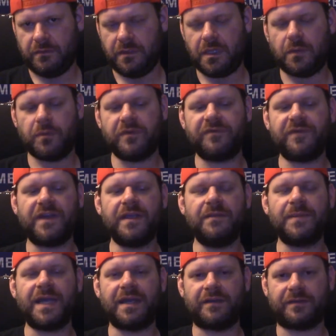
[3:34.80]
I want to fight
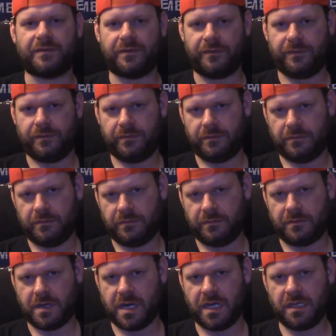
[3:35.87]
masters,
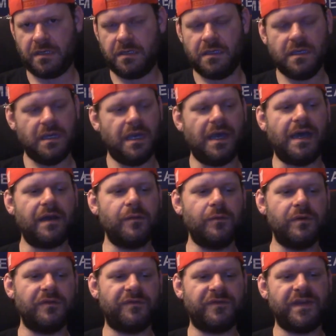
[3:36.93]
right? I don't
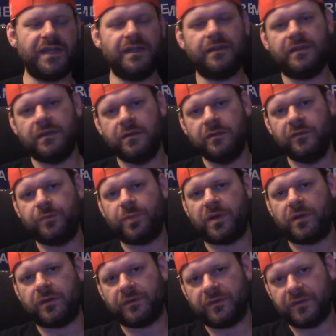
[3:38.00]
want to fight the
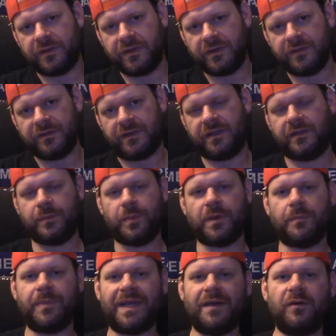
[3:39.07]
goofballs that these idiots
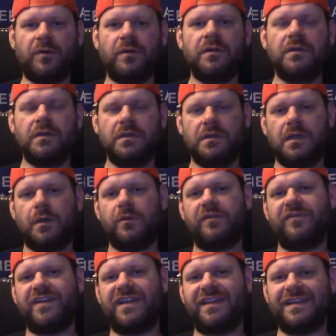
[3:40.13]
pump out. I want
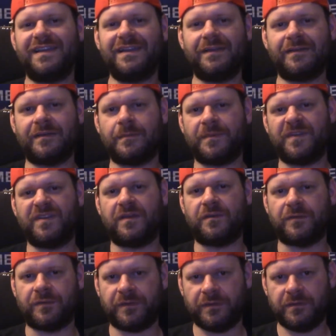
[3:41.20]
to fight the idiots
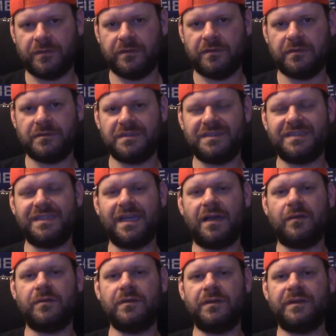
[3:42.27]
themselves. And see
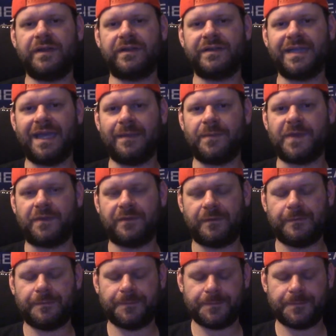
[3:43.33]
how good their game is.